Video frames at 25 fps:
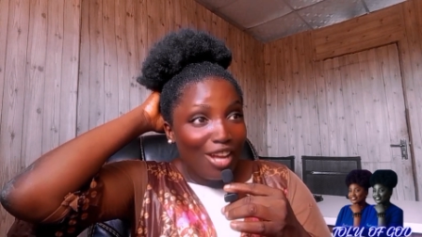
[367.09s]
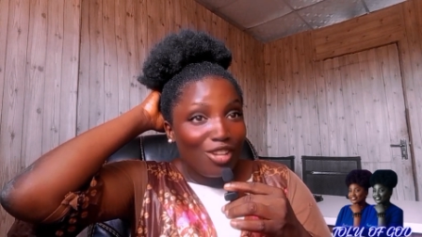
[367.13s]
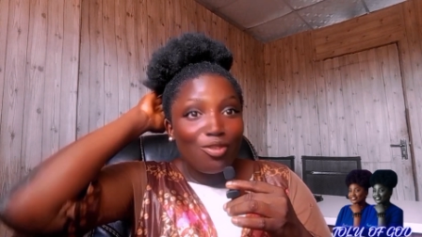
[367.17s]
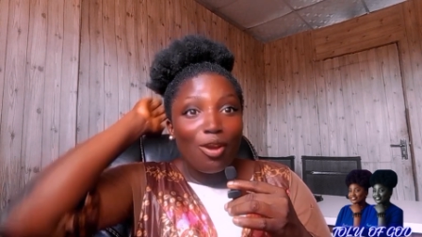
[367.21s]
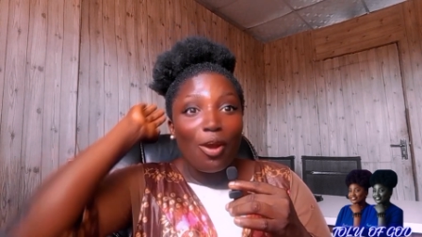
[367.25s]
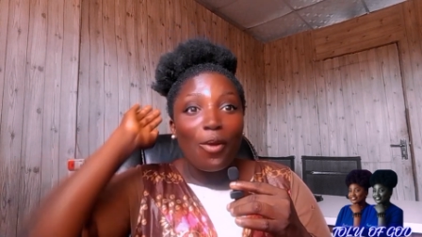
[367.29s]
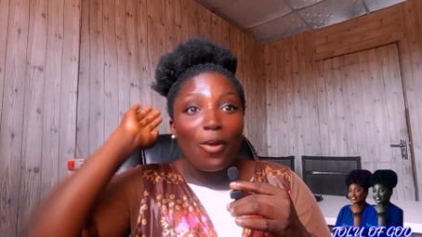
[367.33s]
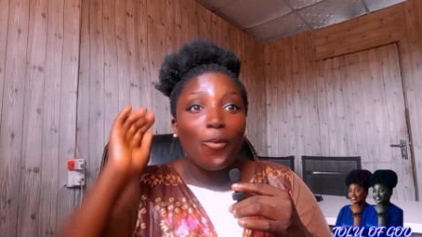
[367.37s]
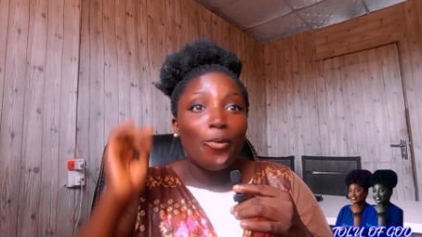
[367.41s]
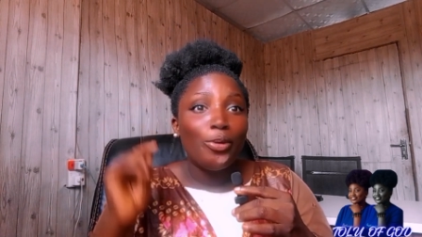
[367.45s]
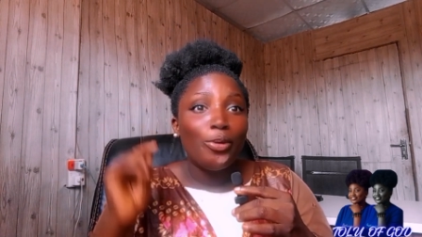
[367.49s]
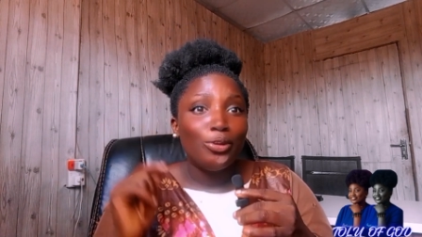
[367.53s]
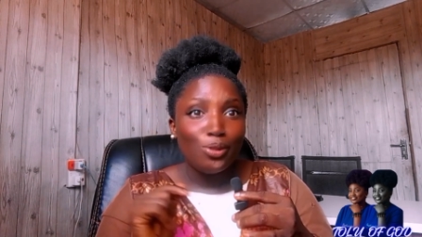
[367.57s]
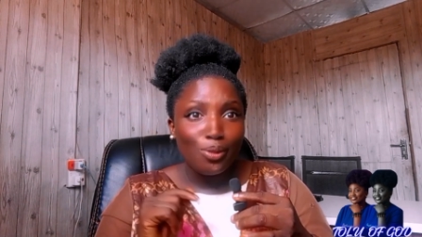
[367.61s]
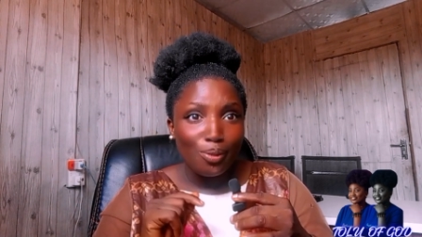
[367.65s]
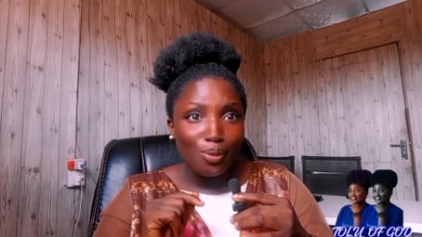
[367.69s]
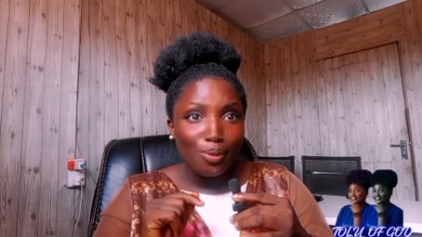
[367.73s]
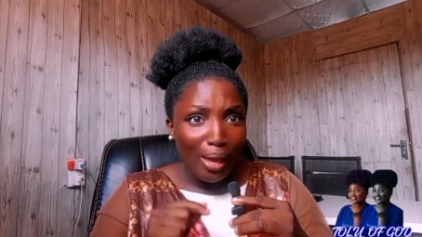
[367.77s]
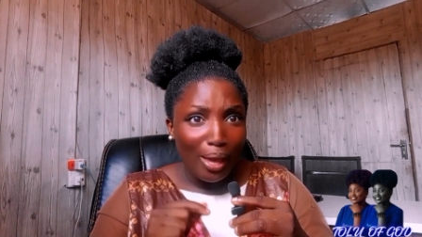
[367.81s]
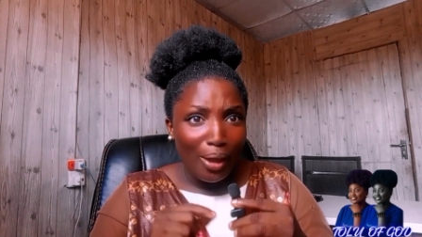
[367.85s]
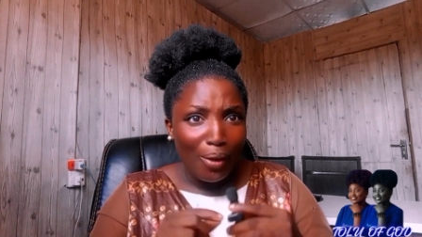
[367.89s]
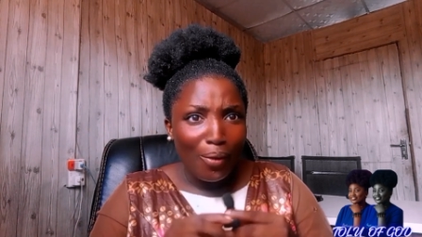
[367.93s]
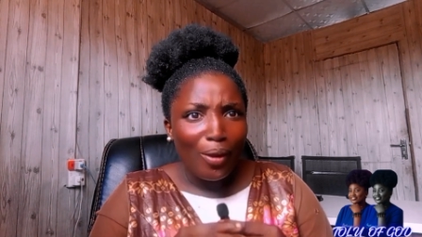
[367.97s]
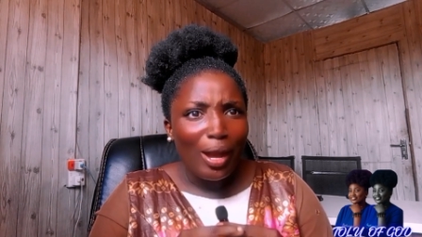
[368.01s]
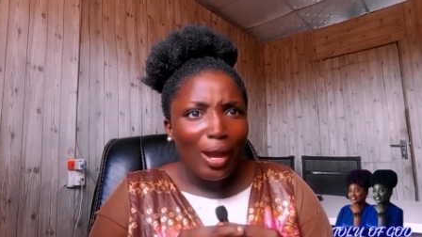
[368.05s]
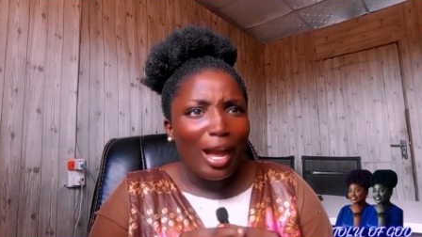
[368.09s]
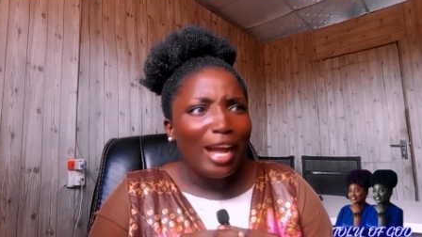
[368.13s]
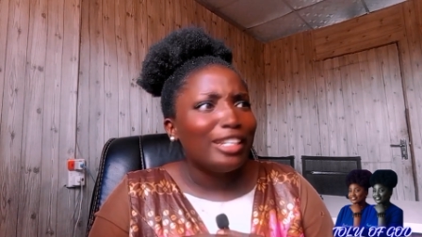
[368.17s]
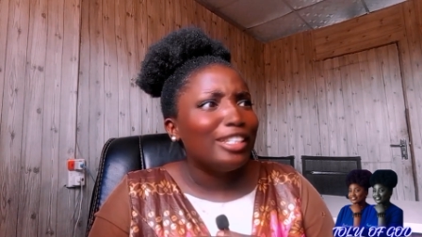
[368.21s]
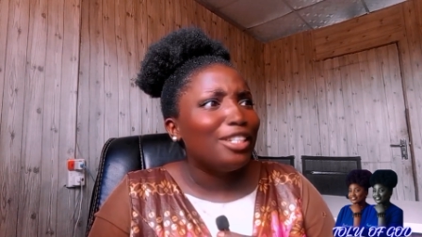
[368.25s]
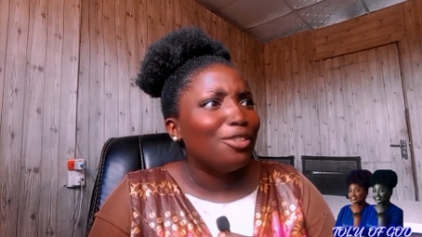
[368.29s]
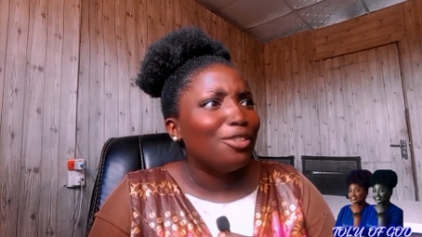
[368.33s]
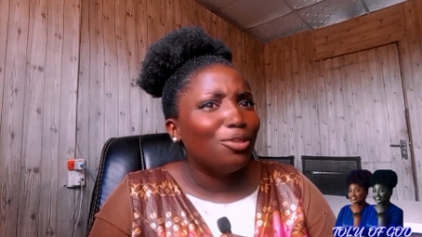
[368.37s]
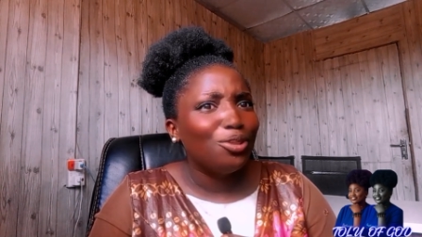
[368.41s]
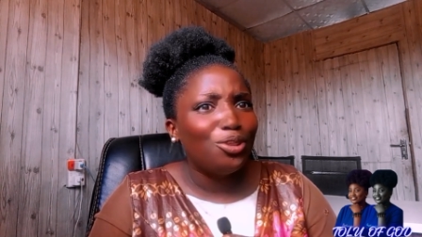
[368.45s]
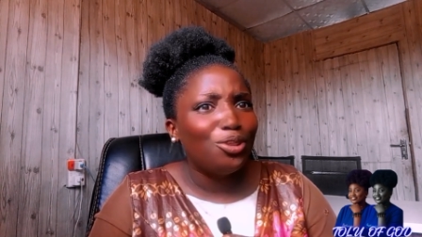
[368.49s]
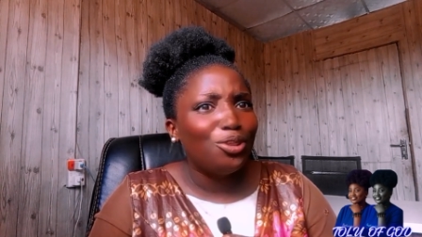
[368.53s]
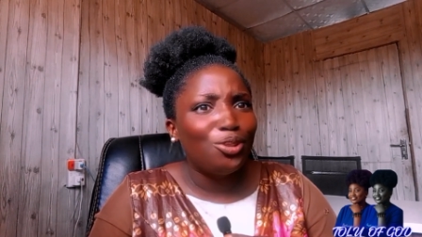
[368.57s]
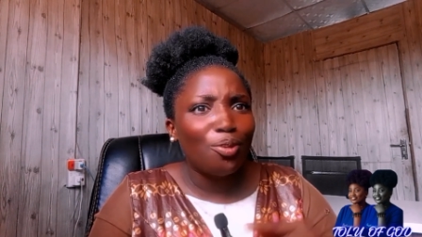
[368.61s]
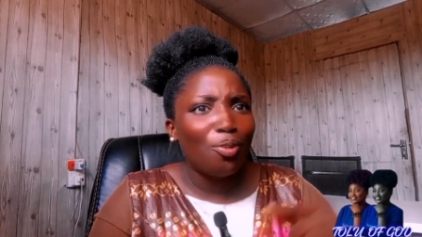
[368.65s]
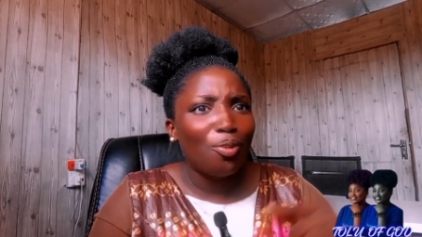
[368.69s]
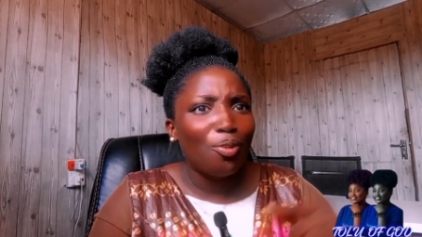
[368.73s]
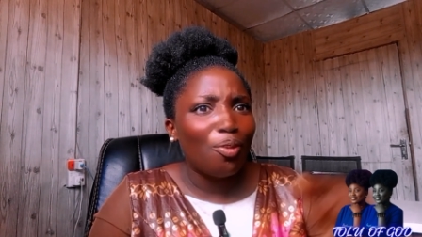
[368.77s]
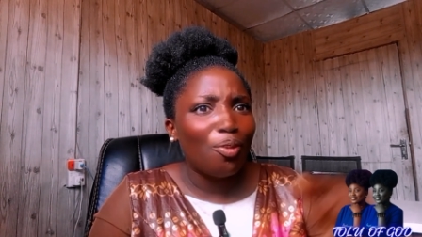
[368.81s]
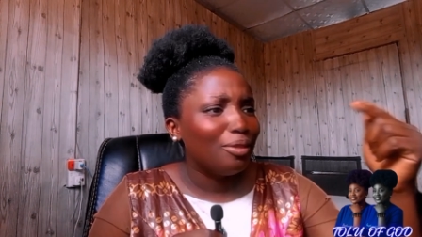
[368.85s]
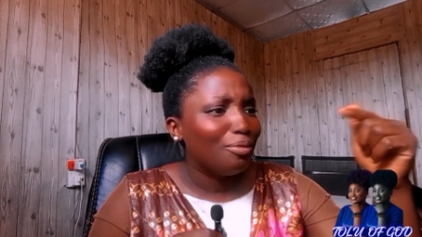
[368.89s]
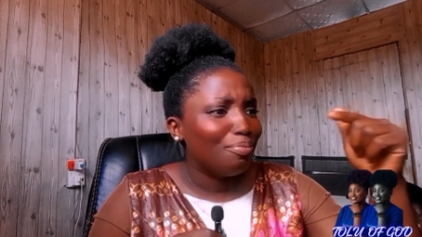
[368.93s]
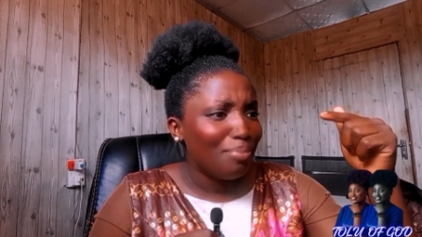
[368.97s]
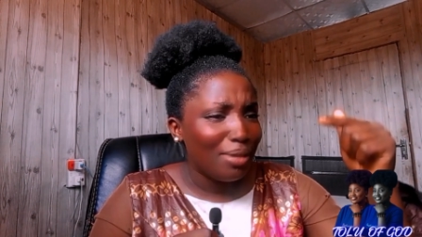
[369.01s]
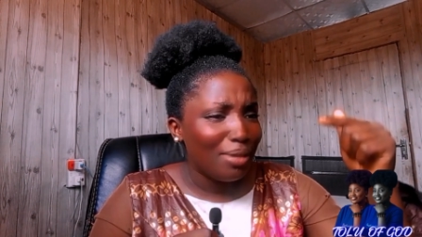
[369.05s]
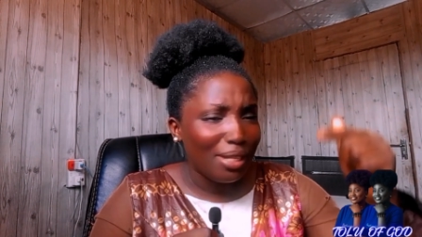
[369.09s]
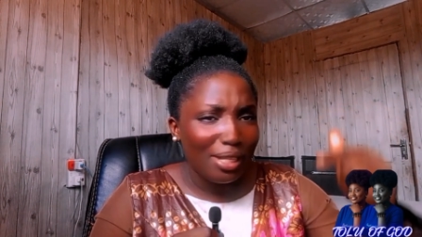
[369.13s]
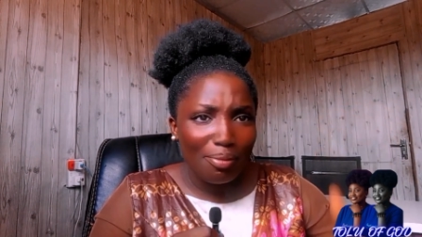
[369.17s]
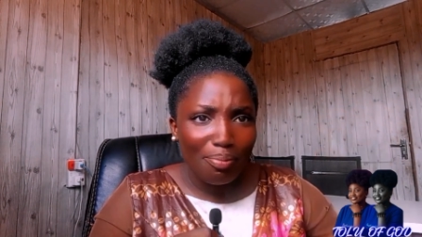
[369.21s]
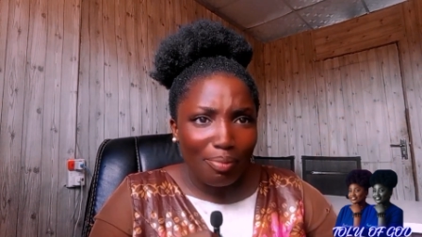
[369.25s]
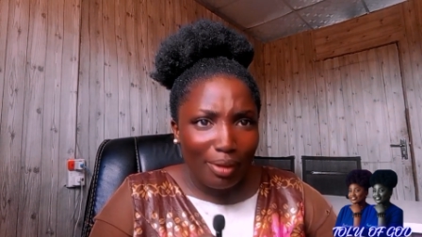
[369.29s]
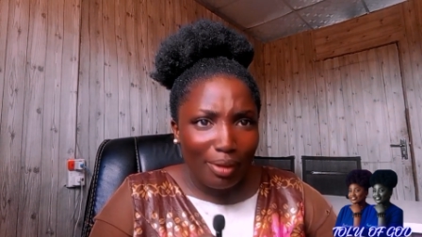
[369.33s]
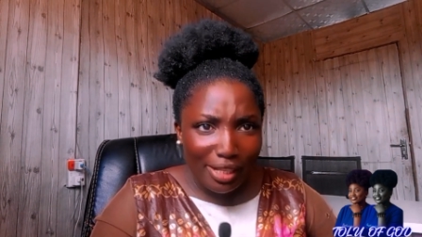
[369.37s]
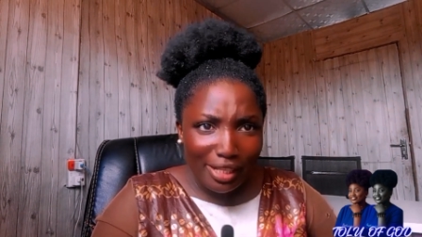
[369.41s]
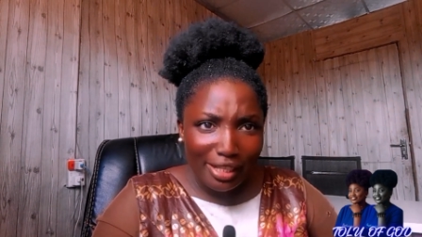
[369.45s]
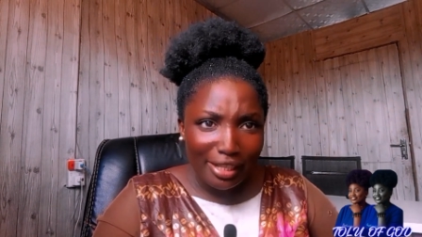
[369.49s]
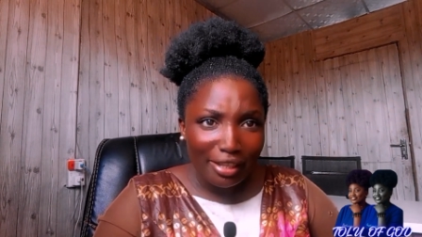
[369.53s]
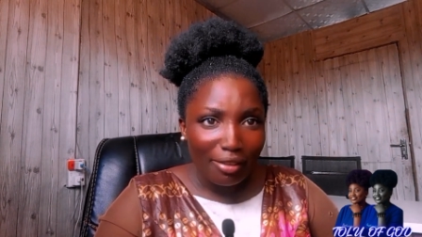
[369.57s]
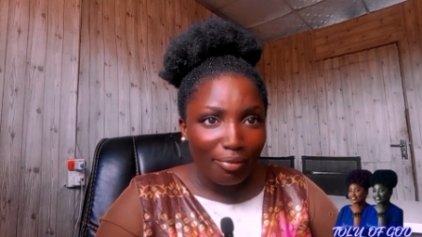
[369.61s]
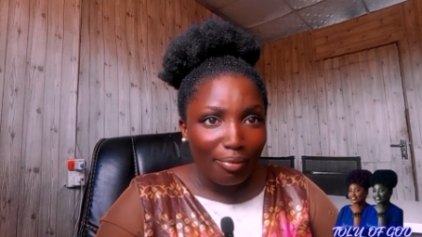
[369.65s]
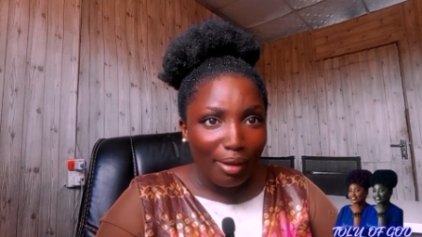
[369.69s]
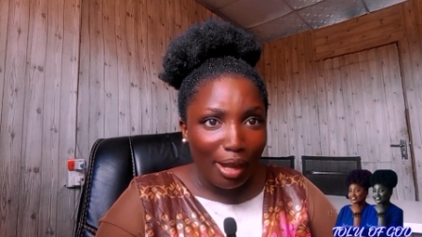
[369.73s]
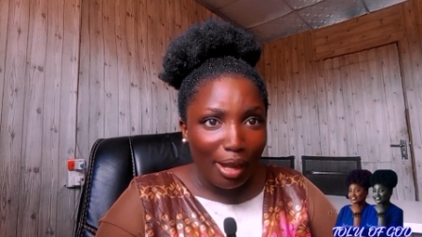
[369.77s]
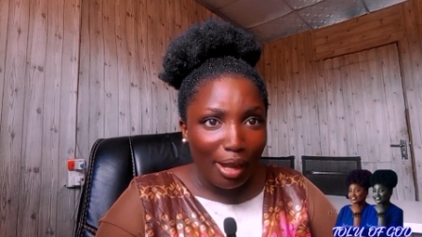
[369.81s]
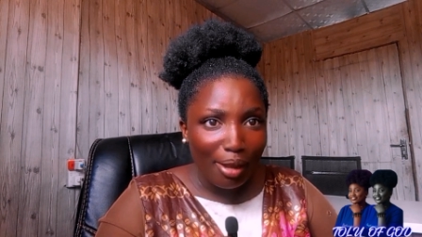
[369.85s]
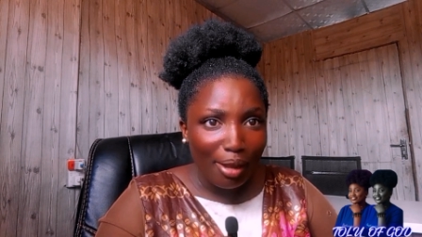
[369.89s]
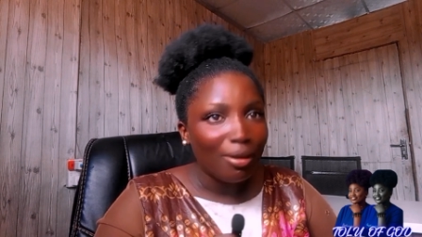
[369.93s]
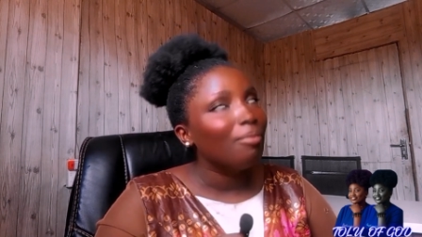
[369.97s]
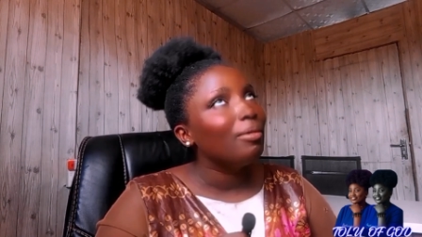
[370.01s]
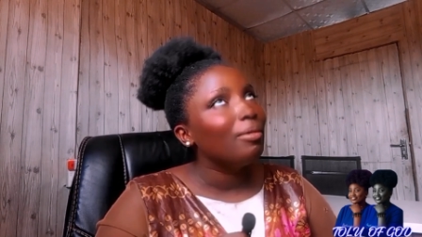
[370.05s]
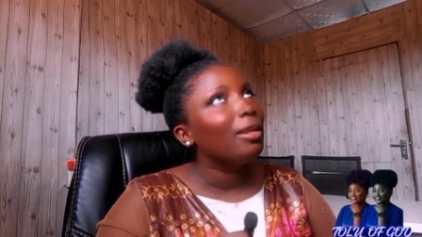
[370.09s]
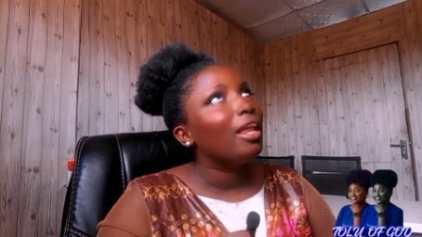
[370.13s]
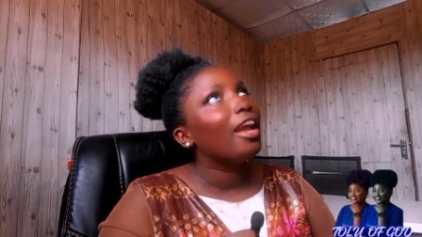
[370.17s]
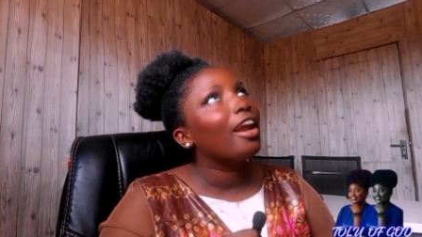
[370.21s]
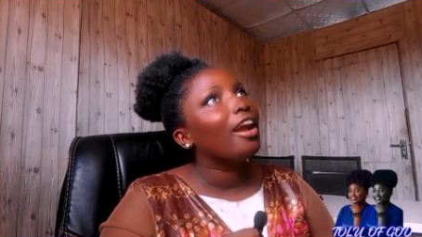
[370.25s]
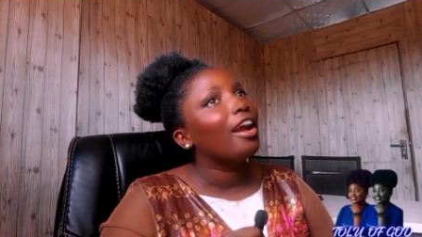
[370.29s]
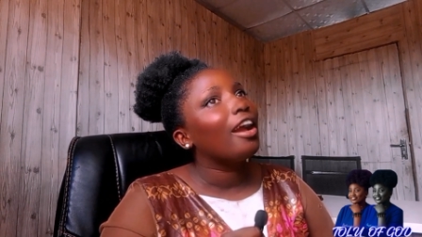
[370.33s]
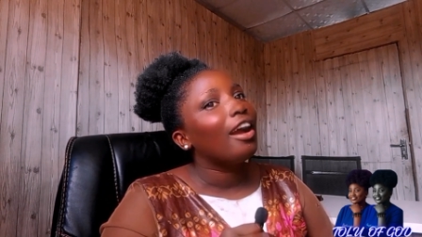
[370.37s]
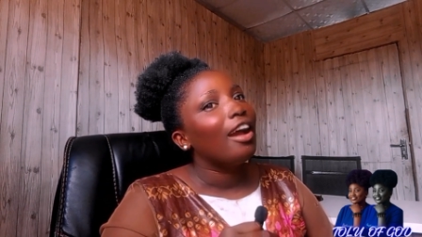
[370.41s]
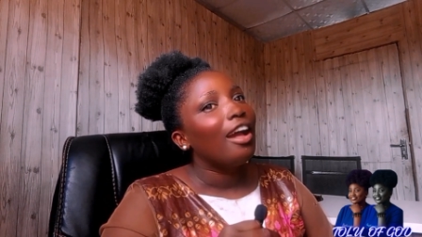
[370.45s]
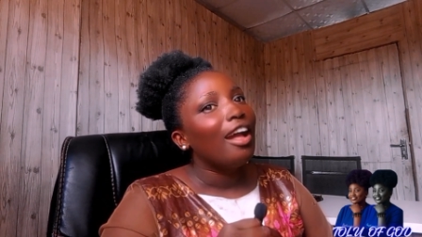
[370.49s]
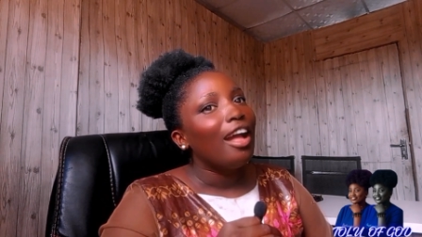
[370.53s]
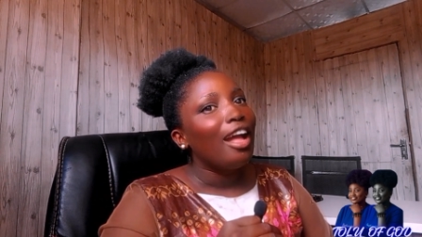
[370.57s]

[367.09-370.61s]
you are going to hell and they will show me the place in the bible i'm like